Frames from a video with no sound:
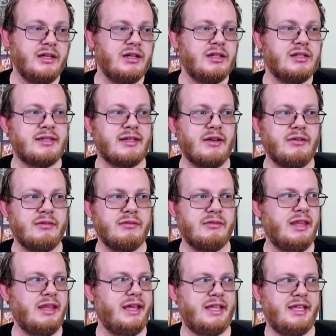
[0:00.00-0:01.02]
So,
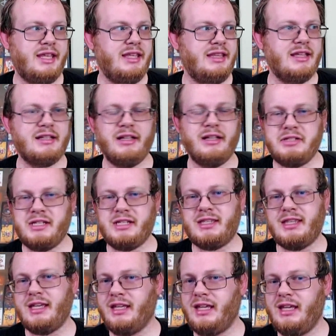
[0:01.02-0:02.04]
like, the closest
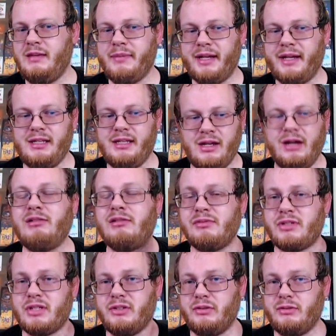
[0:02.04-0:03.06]
thing he might know
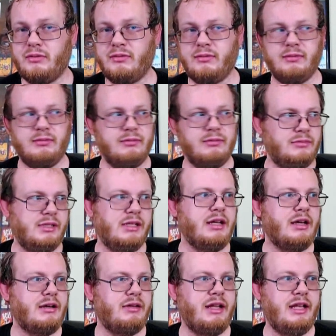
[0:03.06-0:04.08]
to you
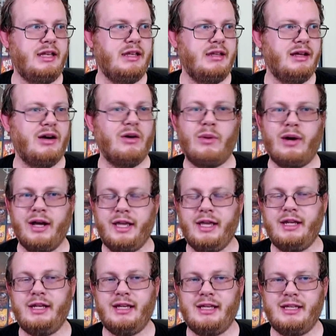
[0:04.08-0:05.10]
know, and
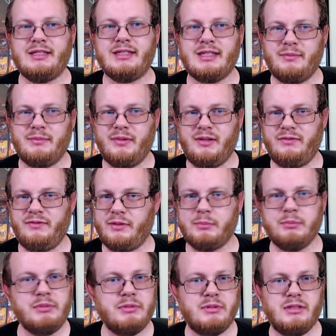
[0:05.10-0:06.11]
Hawaiian is someone
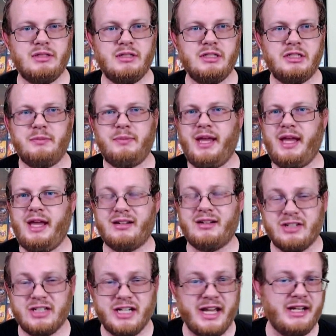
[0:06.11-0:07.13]
from Japan
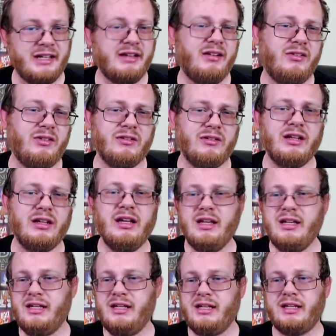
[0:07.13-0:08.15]
or China or
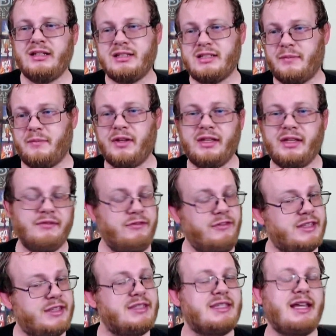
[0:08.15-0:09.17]
someone that
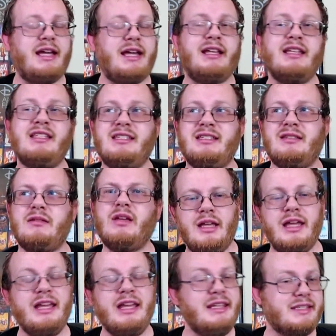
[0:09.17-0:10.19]
fits that. It's
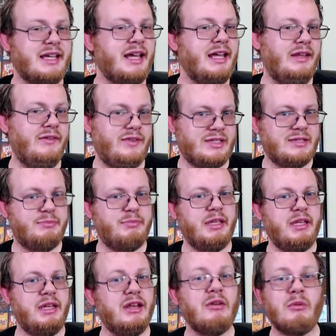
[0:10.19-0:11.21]
it is kind of
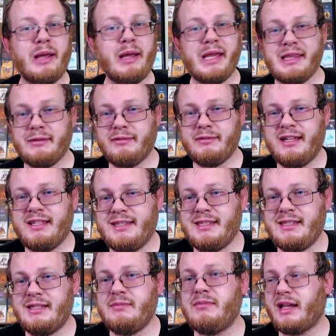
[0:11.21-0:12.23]
explaining away the
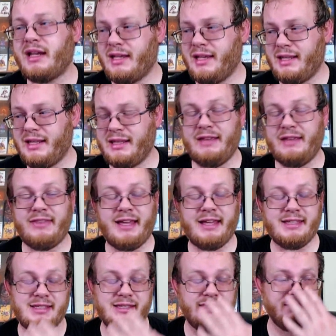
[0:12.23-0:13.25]
racism. I get that
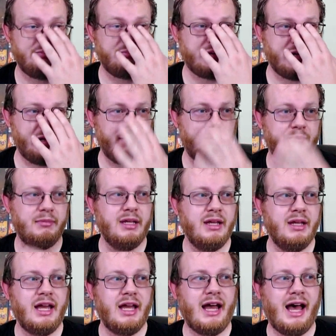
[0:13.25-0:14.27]
that's a problem.
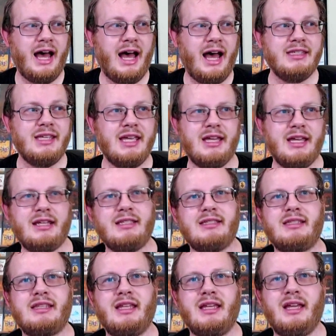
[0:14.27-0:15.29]
I take it as
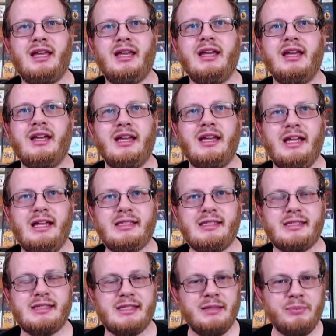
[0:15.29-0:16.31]
the it's a
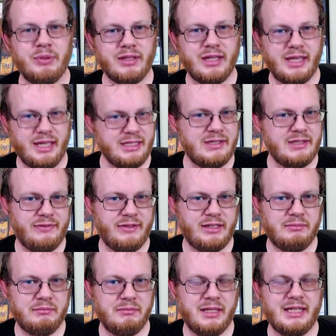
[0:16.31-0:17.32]
simple kids
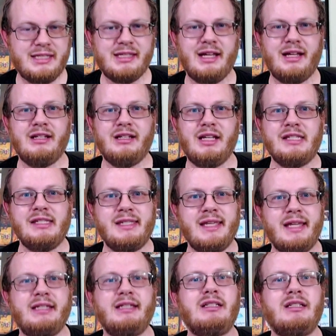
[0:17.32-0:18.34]
film. It's not
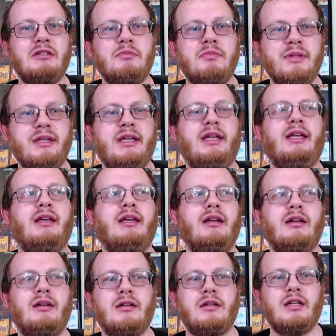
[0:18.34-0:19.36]
intended to be
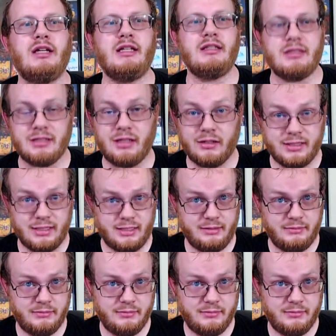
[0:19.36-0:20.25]
insulting.